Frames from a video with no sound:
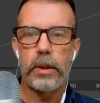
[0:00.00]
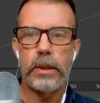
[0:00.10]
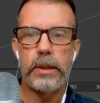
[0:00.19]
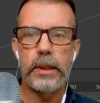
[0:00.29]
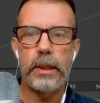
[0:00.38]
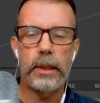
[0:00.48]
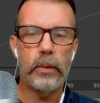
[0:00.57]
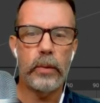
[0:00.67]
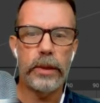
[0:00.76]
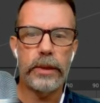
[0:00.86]
dealing
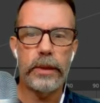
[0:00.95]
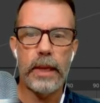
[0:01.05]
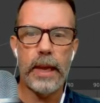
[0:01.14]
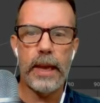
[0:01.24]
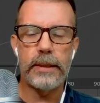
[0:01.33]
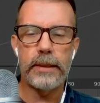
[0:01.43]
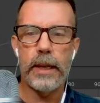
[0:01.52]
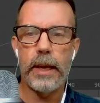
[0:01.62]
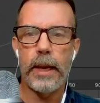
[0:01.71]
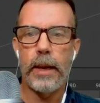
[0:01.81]
with that
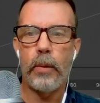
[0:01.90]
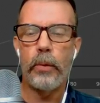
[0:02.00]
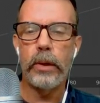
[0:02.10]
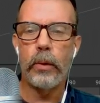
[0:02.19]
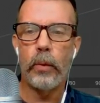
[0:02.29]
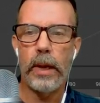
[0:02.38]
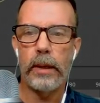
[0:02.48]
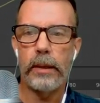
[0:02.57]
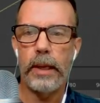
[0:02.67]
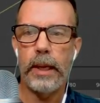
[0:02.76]
wheel
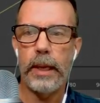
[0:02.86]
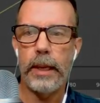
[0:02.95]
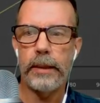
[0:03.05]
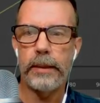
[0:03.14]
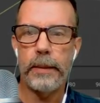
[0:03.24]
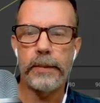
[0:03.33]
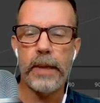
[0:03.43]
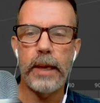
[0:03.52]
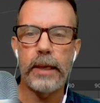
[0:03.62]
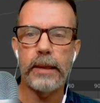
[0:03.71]
well and
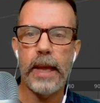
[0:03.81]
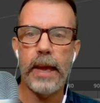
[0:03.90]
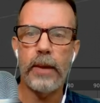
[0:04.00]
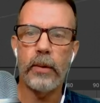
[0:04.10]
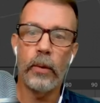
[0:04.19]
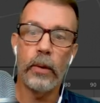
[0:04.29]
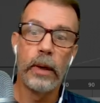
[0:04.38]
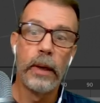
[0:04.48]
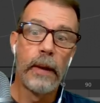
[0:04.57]
cutting that or